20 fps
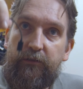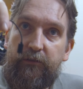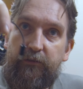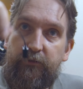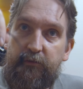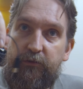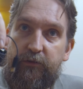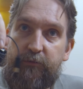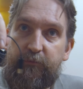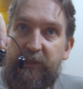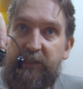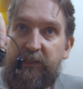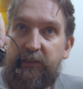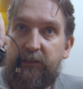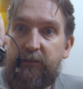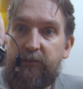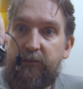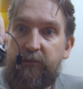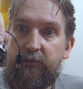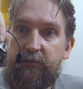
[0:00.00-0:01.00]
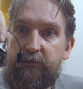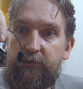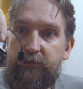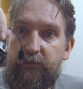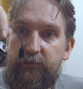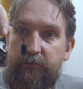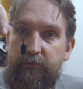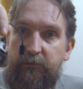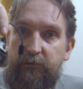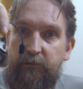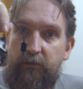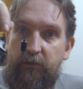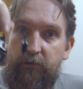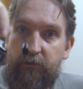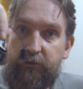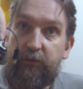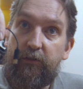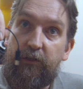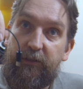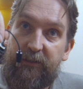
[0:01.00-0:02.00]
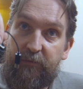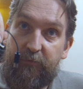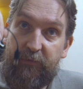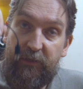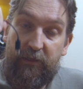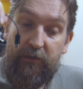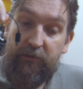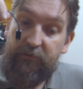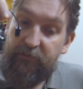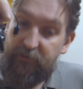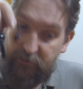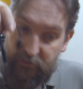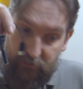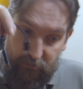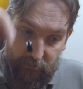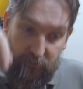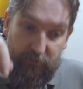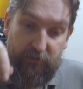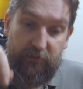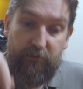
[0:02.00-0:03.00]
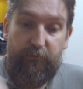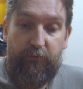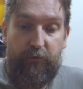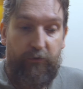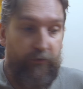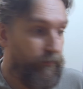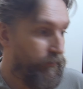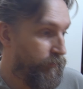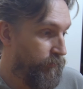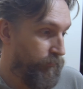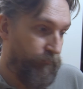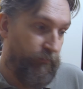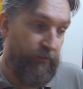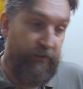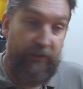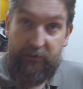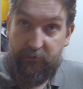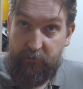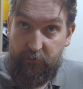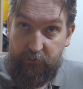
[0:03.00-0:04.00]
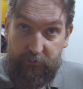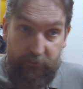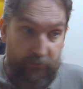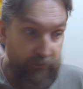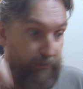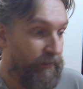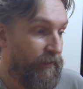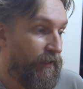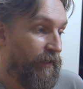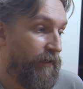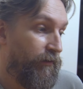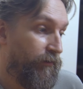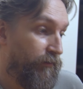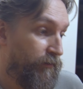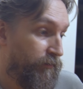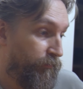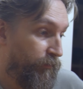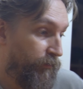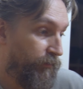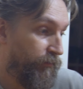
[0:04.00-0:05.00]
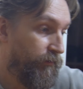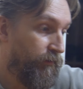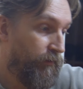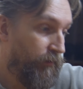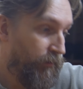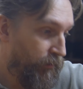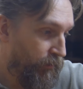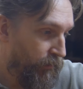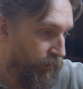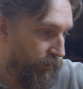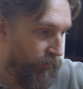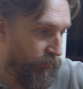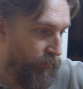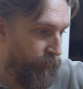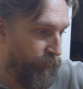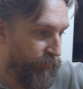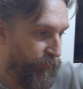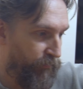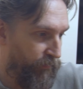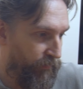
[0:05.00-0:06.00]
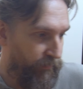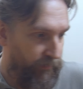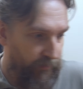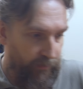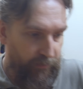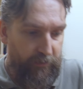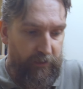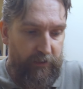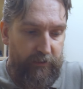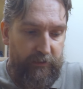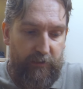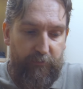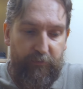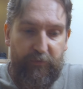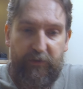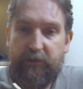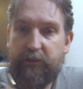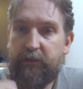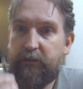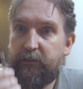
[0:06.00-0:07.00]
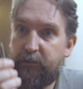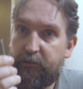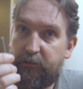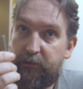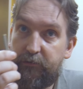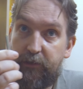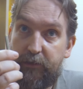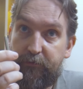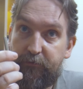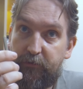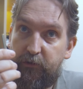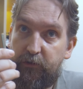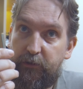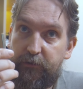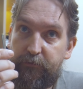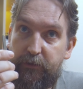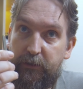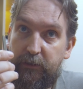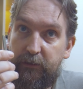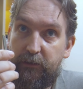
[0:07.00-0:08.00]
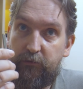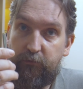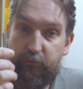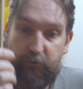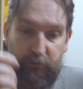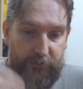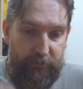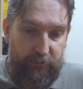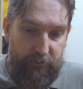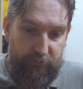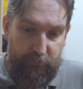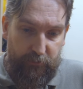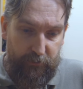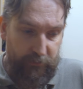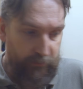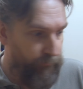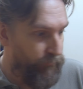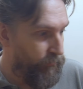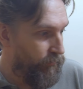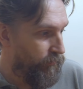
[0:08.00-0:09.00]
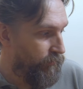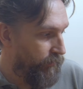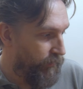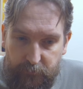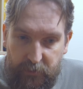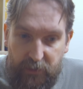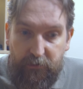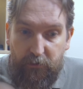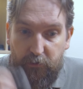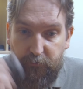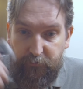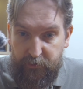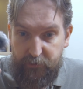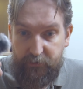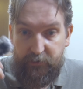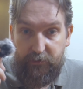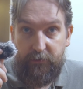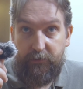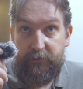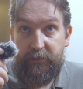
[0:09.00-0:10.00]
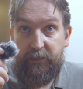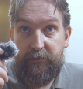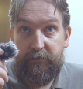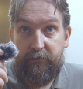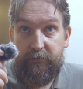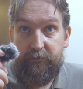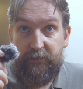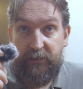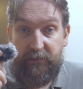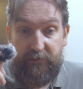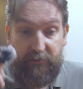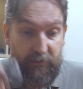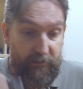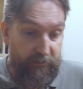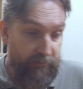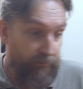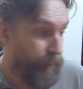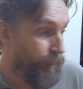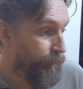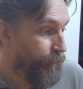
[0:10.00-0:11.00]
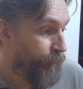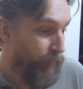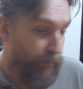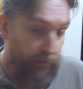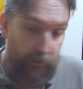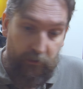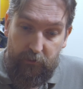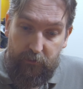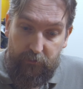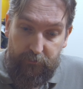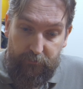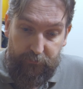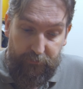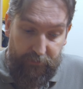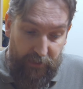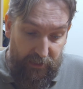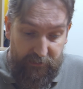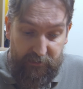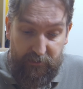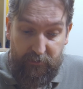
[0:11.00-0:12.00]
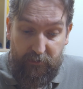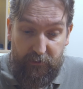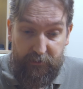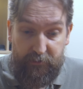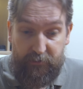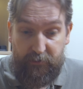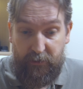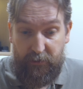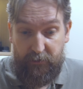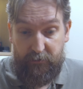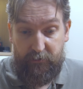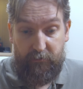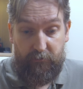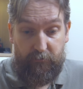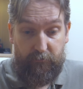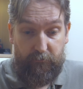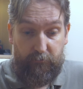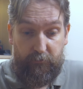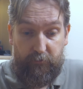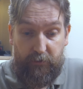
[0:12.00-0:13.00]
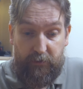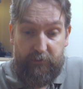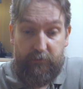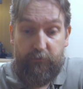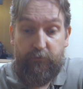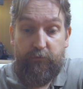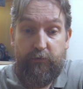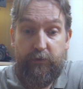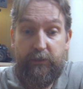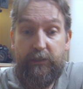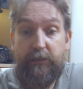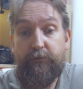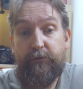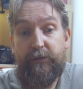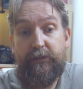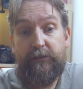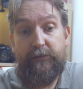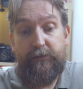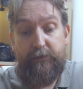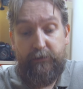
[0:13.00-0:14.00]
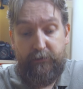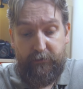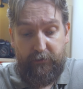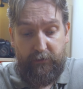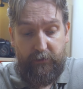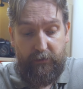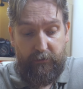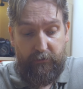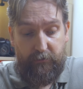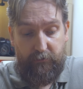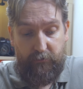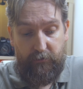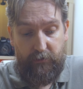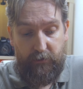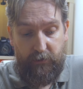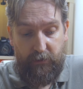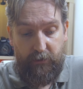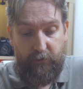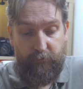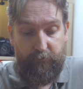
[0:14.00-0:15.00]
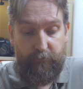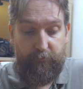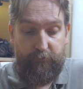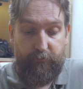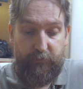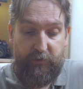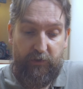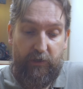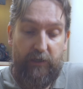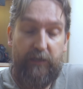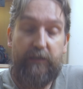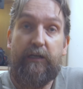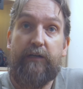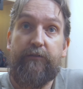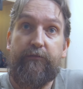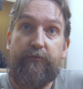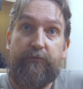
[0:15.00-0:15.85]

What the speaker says: USB audio adapter that also works, and that's also a TRS one. It comes with another adapter. I haven't quite figured out what this one is for, and obviously that cat. That's a nice kit. That's a really nice kit. So I